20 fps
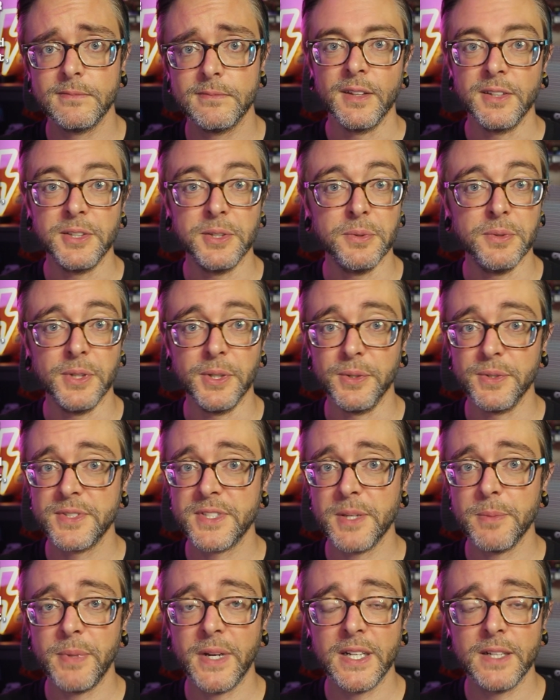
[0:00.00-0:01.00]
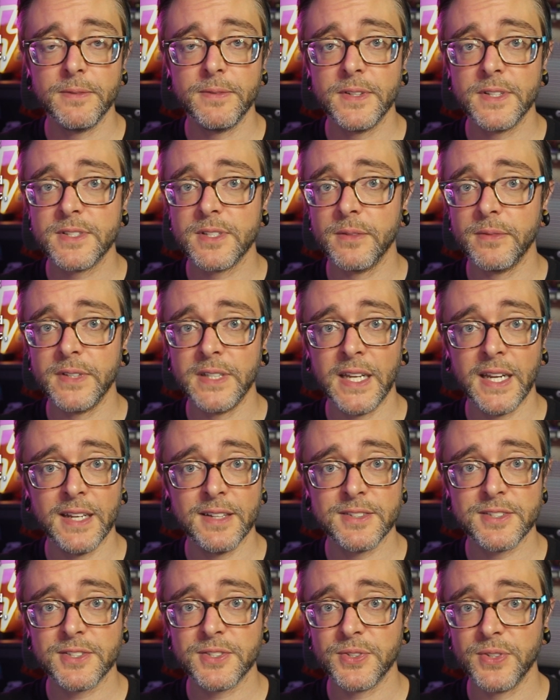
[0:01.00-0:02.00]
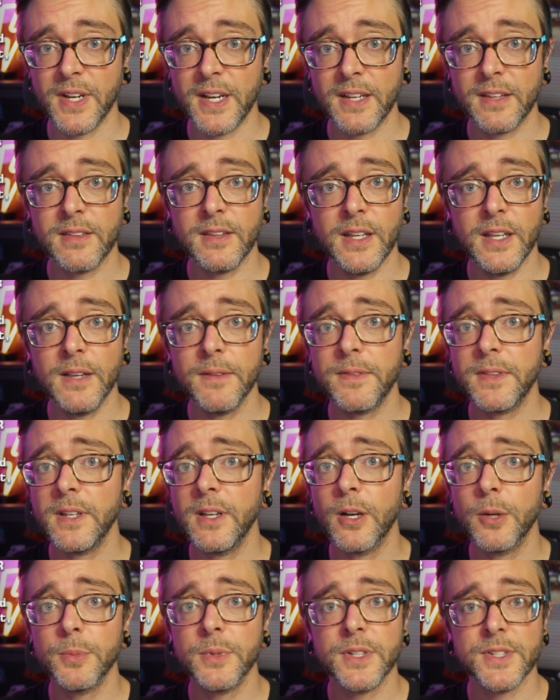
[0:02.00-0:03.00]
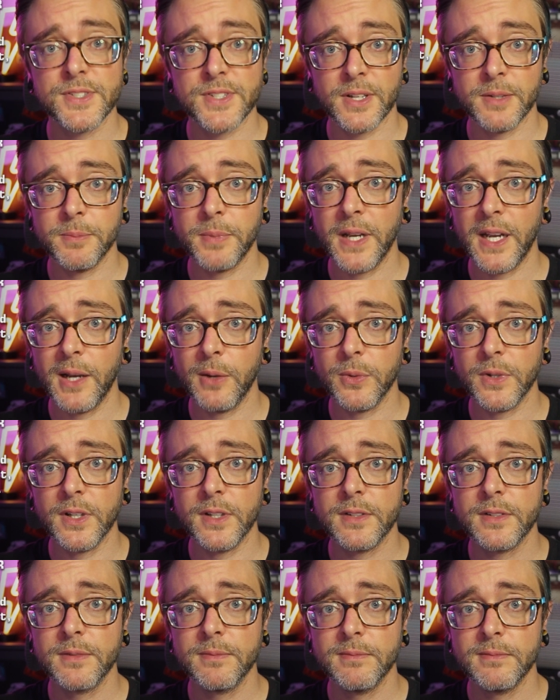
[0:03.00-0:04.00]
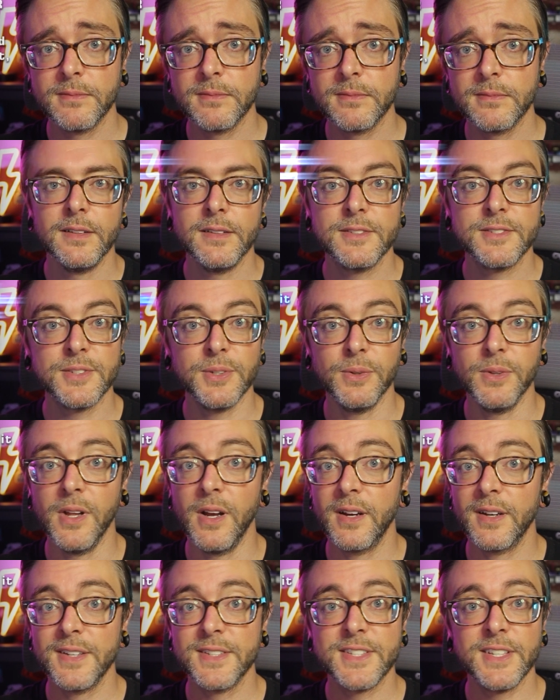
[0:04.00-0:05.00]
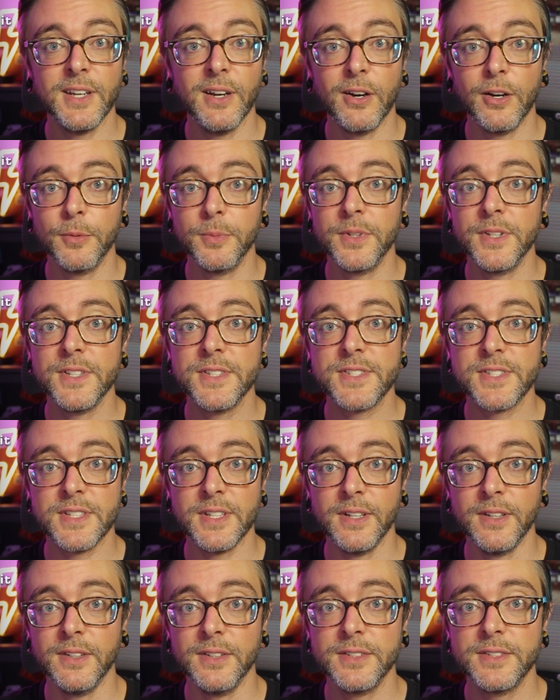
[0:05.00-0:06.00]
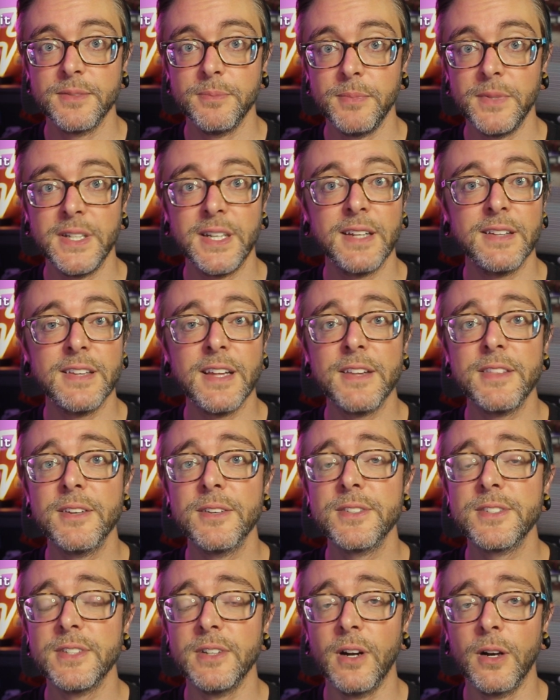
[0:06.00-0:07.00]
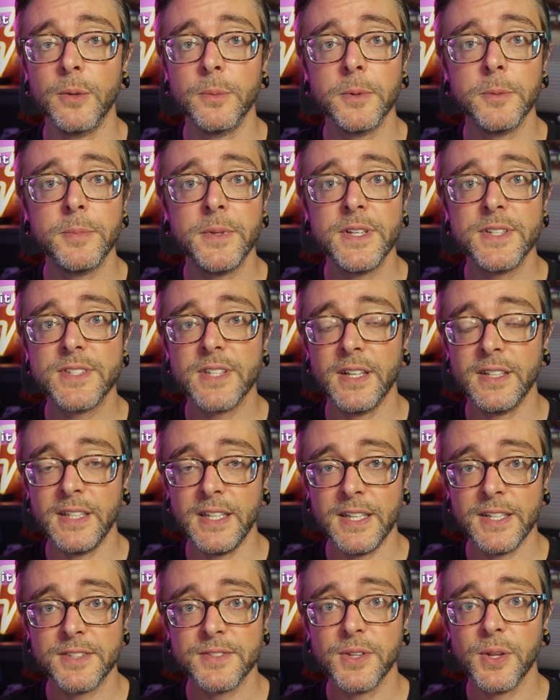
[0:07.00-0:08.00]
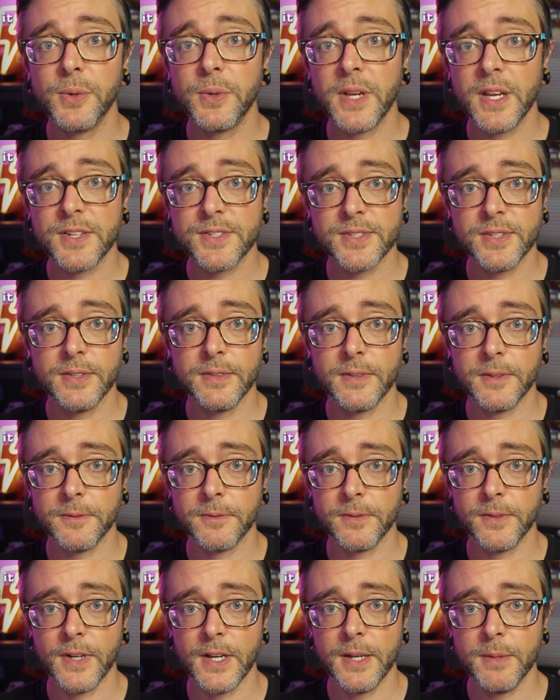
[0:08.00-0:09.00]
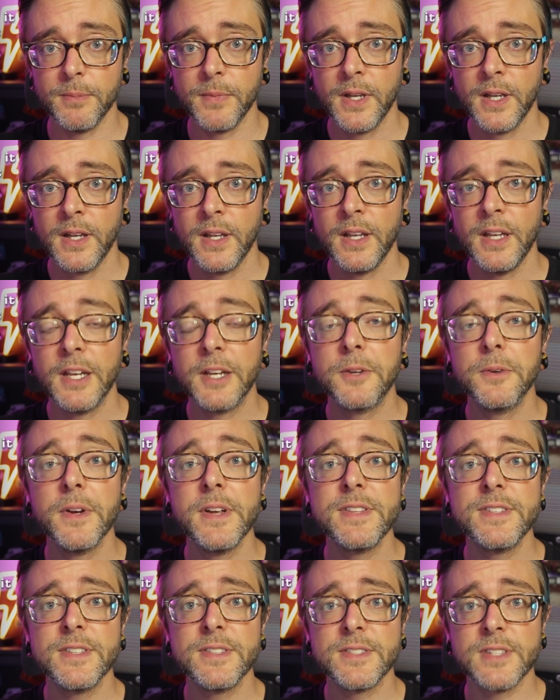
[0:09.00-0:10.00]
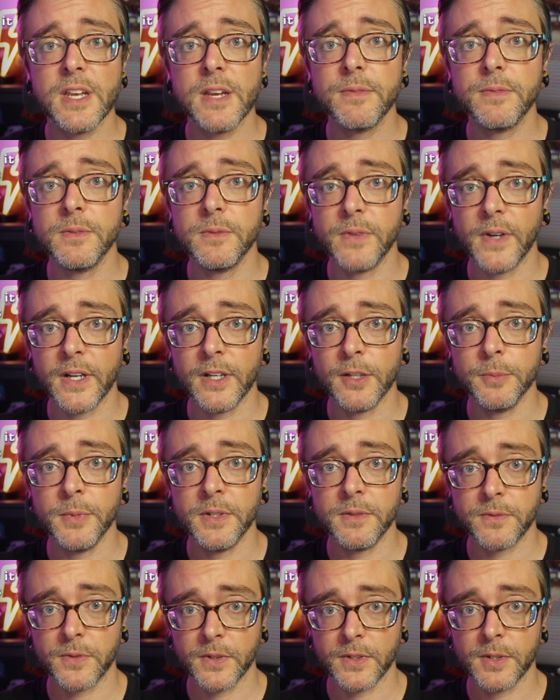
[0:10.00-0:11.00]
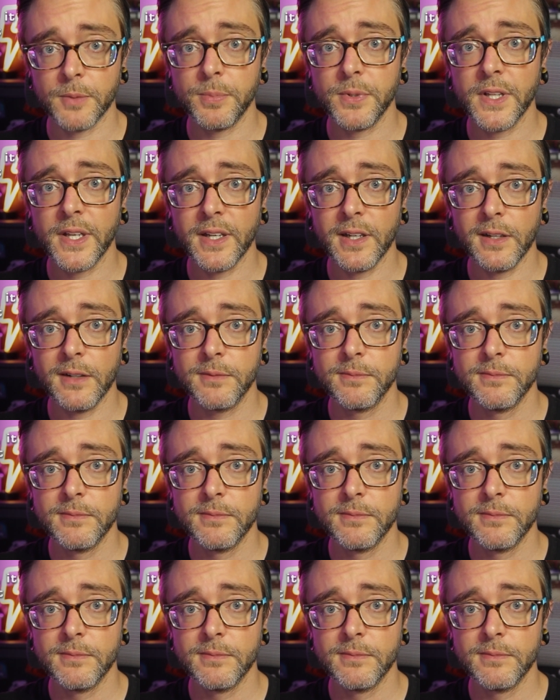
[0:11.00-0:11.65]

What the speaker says: You lose the benefits of enhanced strength if the armor is unpowered. So long as the armor is sealed, meaning that there's an armor piece on each location of the frame, it creates a safe environment for the player.